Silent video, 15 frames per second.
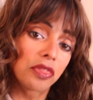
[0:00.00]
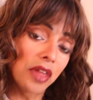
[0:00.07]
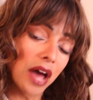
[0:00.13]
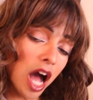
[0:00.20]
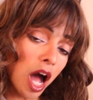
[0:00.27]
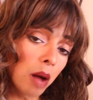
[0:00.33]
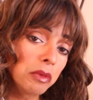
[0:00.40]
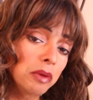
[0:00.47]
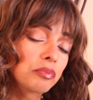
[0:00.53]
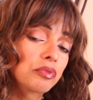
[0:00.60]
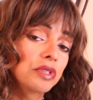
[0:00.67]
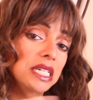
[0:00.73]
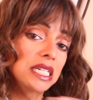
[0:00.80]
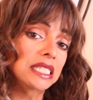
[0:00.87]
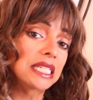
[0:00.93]
the almond
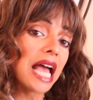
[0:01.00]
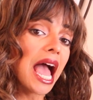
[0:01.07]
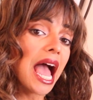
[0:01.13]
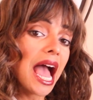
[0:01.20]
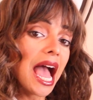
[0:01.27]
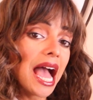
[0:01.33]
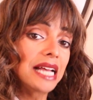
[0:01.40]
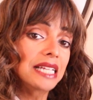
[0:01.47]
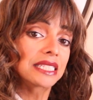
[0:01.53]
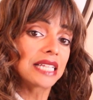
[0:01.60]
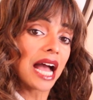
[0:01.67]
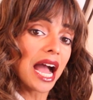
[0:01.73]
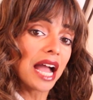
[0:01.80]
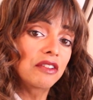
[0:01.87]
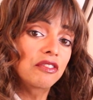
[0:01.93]
breeze as
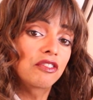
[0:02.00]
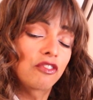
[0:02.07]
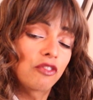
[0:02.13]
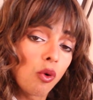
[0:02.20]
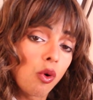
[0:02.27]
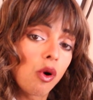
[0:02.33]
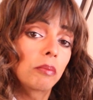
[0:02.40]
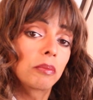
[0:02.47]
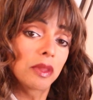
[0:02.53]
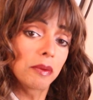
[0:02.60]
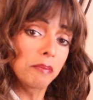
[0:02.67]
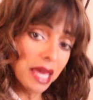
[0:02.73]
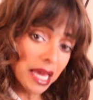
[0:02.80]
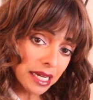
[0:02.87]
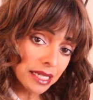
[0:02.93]
I form the
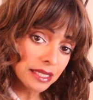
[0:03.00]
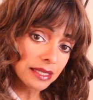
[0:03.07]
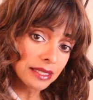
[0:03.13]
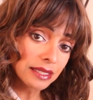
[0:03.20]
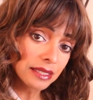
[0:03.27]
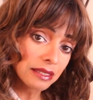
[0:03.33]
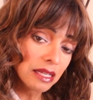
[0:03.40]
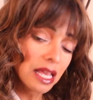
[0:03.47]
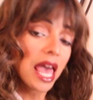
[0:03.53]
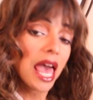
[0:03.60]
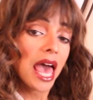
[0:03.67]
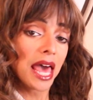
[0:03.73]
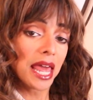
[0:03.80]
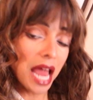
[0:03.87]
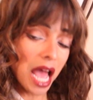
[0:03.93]
mix.
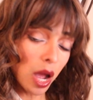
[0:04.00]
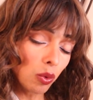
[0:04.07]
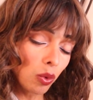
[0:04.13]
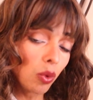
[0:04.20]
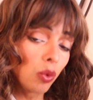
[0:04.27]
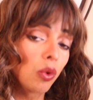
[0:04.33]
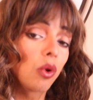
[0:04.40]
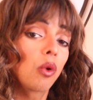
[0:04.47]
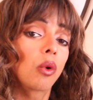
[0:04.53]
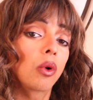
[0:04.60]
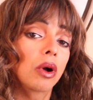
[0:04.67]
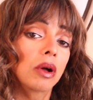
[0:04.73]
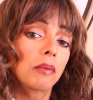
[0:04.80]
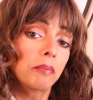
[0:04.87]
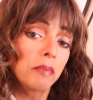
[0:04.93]
And I will
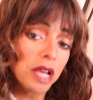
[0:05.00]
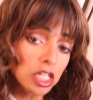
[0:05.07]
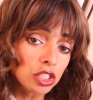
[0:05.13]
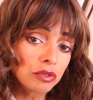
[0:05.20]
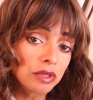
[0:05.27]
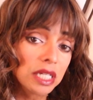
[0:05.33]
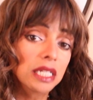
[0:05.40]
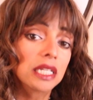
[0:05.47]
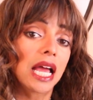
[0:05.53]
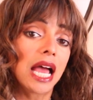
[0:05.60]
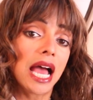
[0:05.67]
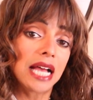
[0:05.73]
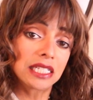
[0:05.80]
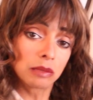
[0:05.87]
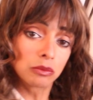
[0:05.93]
measure it
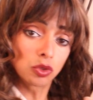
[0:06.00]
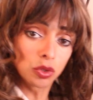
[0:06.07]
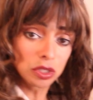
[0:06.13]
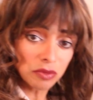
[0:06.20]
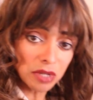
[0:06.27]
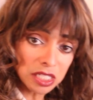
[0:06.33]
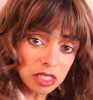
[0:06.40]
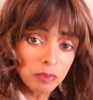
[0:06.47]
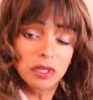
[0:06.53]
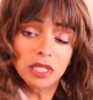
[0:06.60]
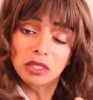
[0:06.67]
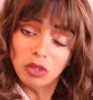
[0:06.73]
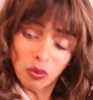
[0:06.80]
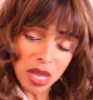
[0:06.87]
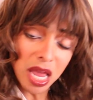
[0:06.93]
as I'm doing the
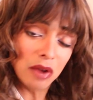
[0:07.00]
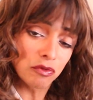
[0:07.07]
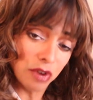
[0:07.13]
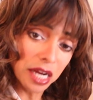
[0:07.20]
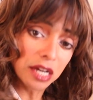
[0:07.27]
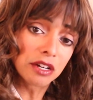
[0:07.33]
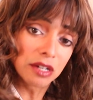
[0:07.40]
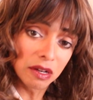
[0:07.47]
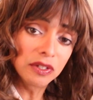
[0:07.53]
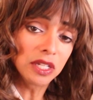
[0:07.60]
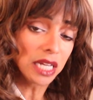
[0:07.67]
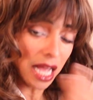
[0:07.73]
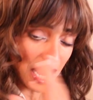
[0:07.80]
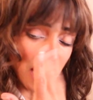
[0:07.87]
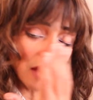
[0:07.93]
recipe, so we have record of
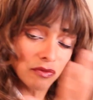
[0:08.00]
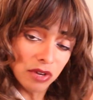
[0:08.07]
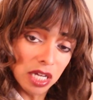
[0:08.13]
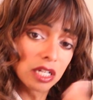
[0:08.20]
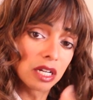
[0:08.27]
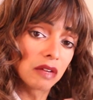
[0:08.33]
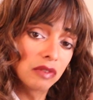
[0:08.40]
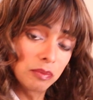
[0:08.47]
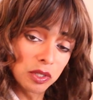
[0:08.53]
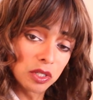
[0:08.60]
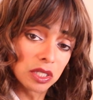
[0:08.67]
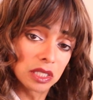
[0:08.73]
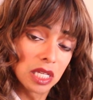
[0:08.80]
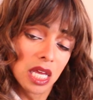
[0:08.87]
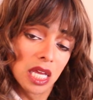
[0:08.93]
it. I have record of it
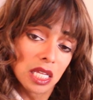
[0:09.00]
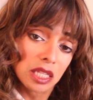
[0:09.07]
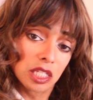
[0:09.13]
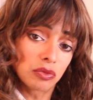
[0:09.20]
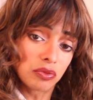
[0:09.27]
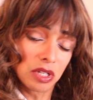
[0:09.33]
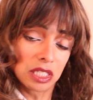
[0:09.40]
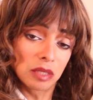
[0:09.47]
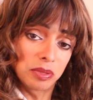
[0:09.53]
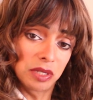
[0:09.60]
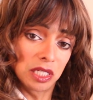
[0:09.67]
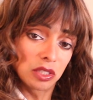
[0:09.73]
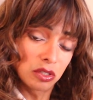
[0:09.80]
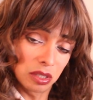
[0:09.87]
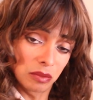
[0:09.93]
because this
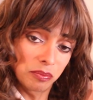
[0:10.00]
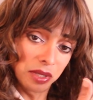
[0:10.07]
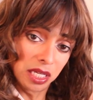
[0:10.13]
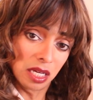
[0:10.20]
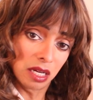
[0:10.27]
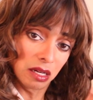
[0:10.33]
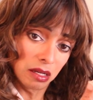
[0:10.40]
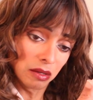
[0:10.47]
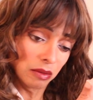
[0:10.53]
recipe is going to be,